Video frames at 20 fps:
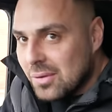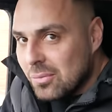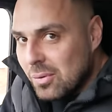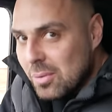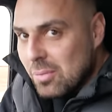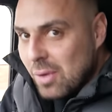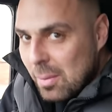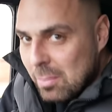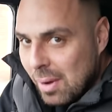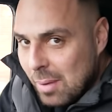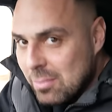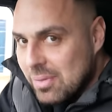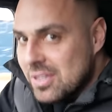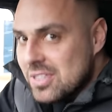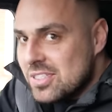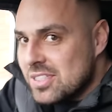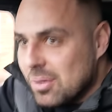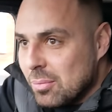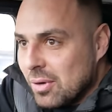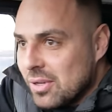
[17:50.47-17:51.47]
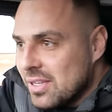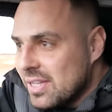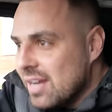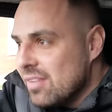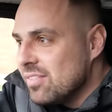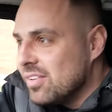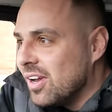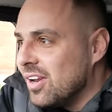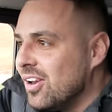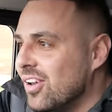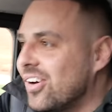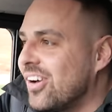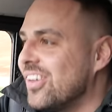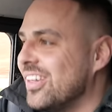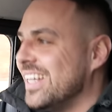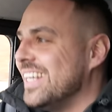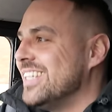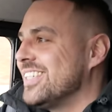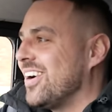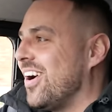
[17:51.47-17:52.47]
We might bump into someone, you never know. Look
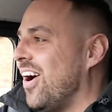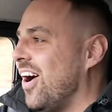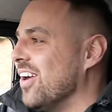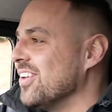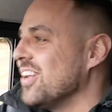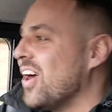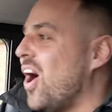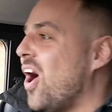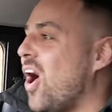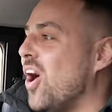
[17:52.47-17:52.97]
at these cars.